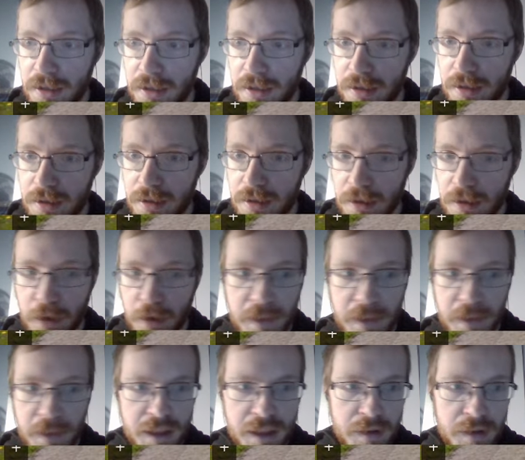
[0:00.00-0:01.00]
and hope that it
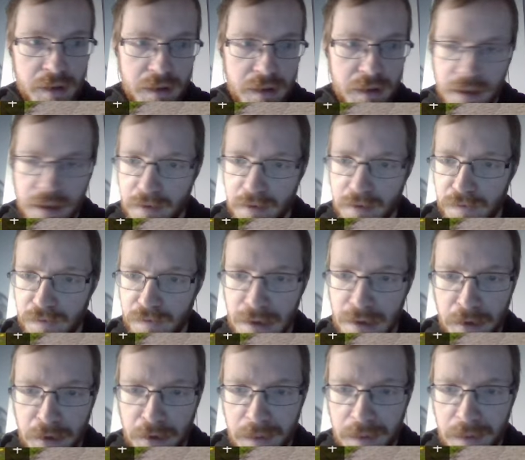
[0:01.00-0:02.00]
isn't Finland, but
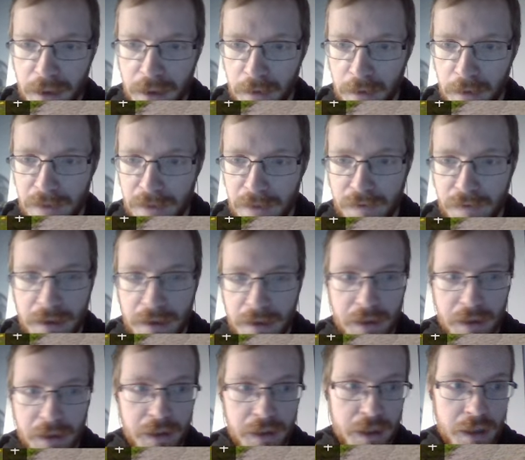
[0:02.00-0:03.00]
it could be Finland.
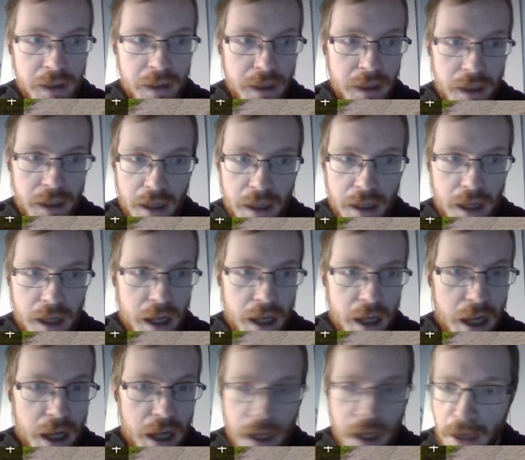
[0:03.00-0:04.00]

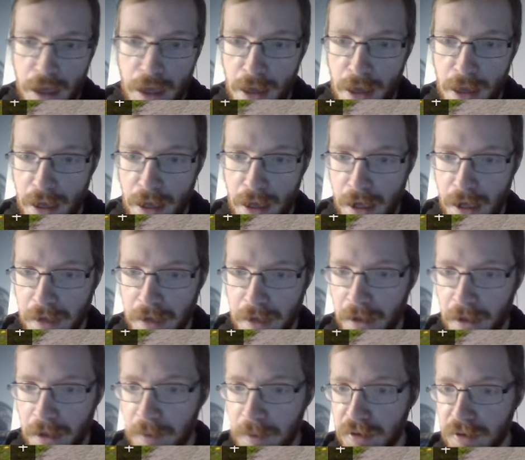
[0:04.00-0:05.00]
Uh, I don't know, I'm
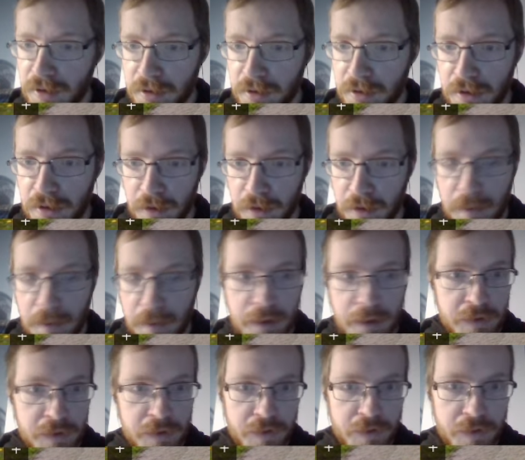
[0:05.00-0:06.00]
just going to go middle of
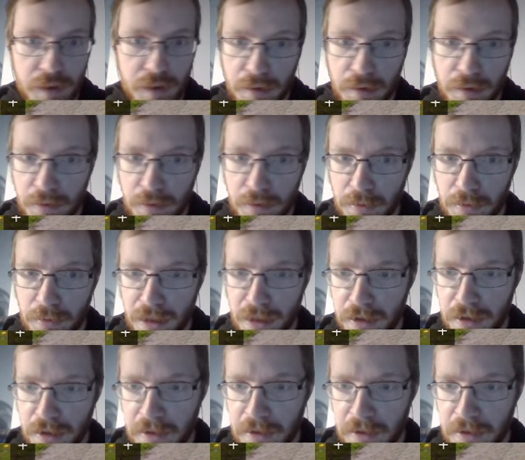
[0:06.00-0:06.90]
Sweden, not